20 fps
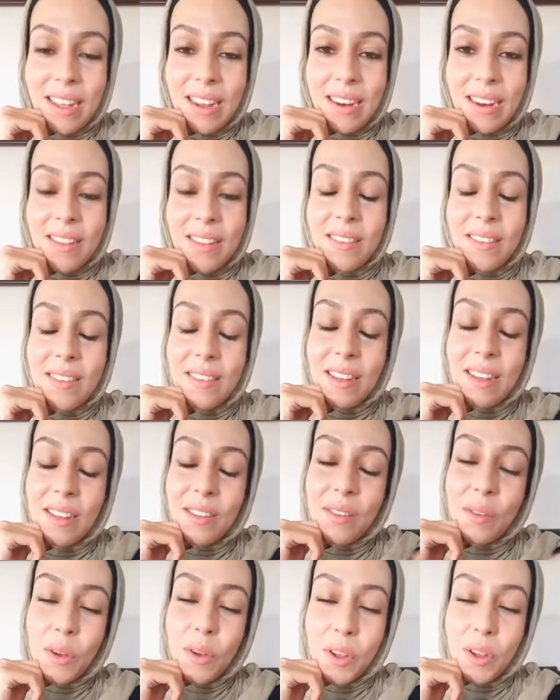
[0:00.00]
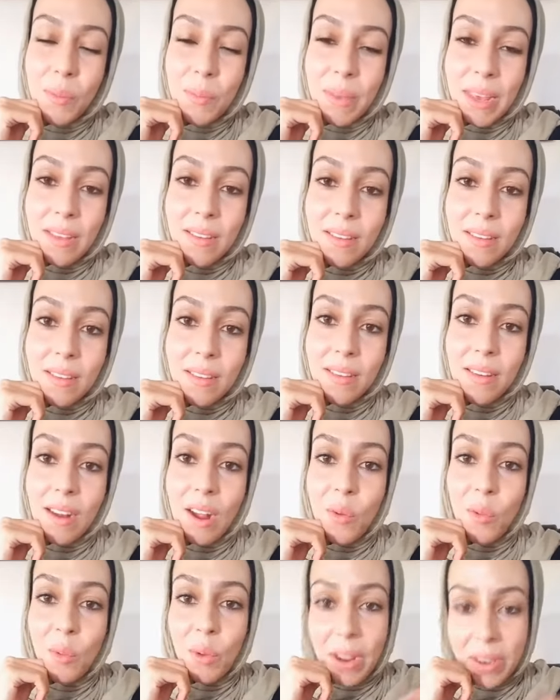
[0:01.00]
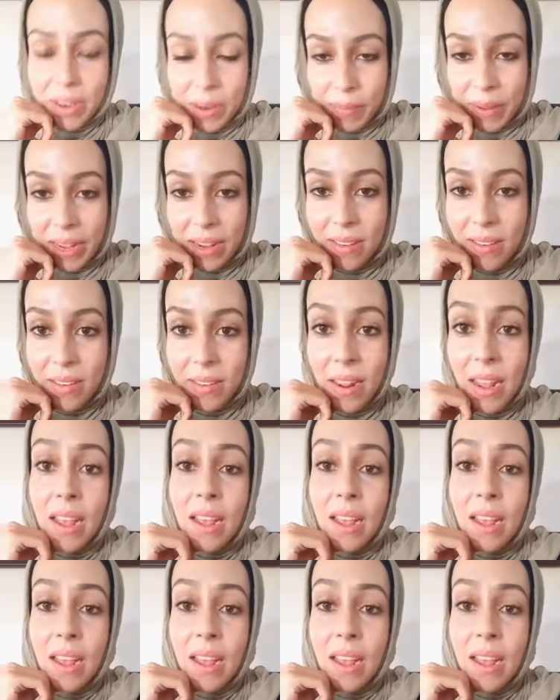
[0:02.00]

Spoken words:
and it's oil based. It's not water based.